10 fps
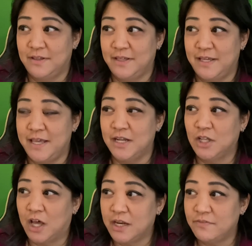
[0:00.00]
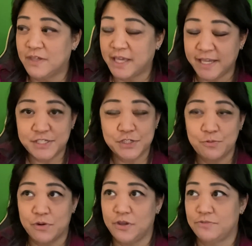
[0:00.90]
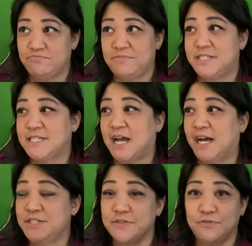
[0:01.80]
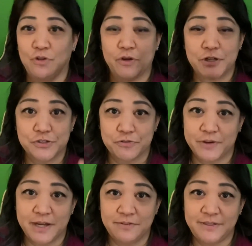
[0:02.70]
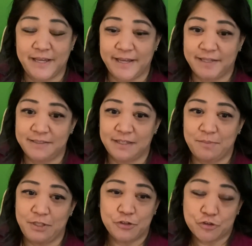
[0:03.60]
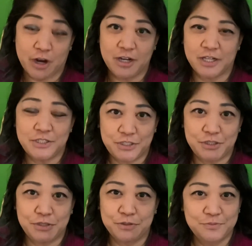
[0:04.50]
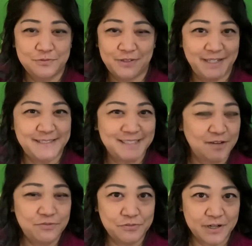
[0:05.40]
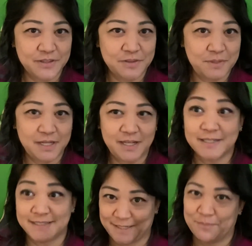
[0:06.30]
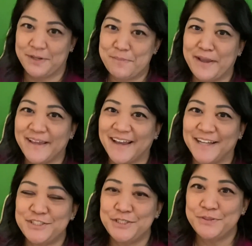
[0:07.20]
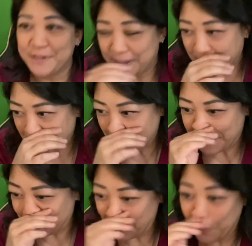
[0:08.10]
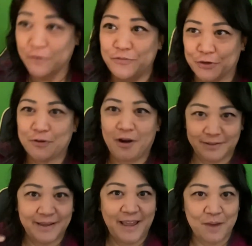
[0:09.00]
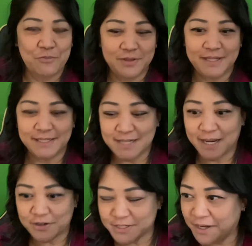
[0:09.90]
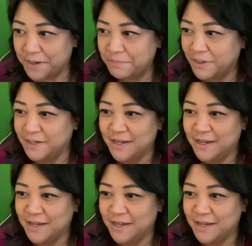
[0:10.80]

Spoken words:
in a lot of the cases where there are tons of lawyers around, and I mean, you try not to do funny stuff in front of the media because somebody might catch you, or if you're on camera the entire time. But